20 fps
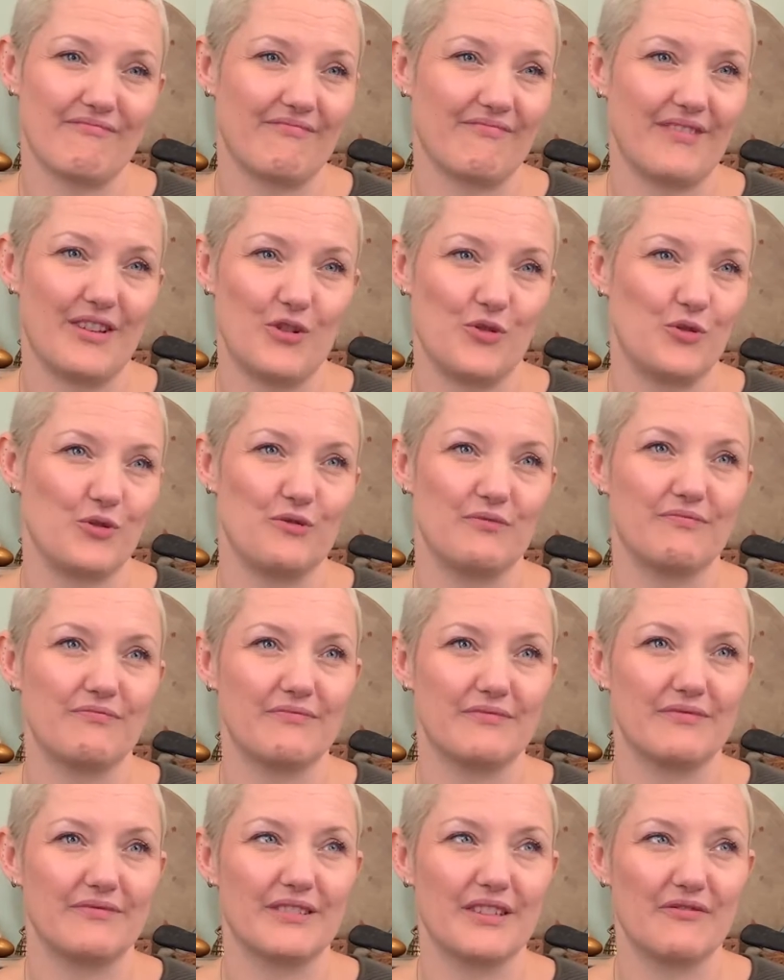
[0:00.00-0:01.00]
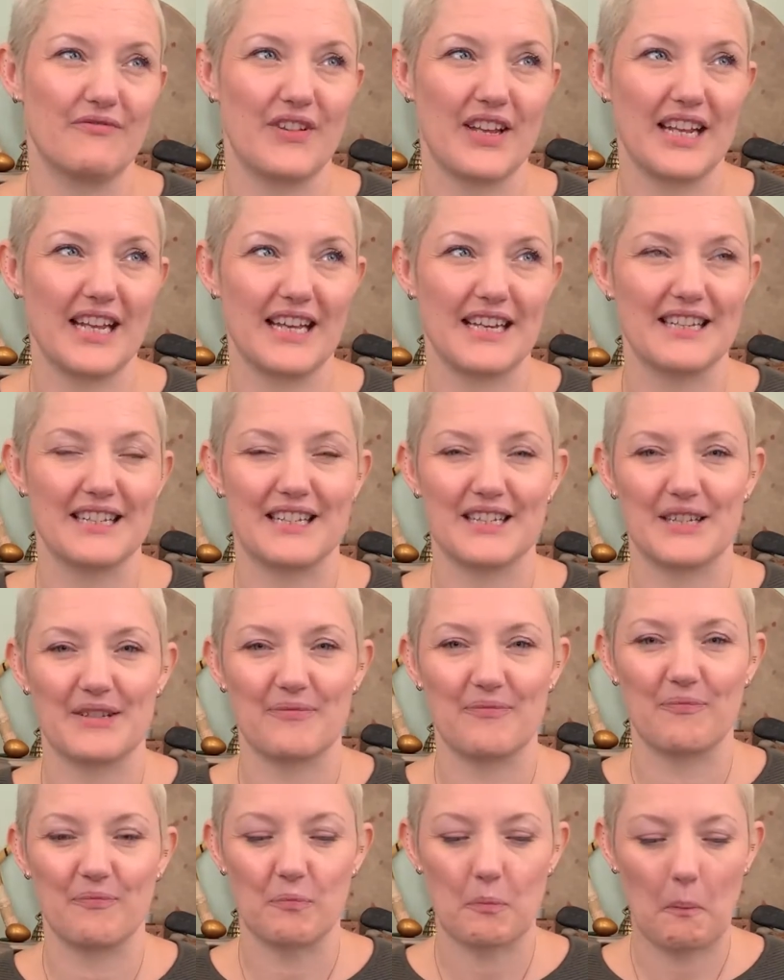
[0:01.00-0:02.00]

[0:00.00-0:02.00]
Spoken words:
did various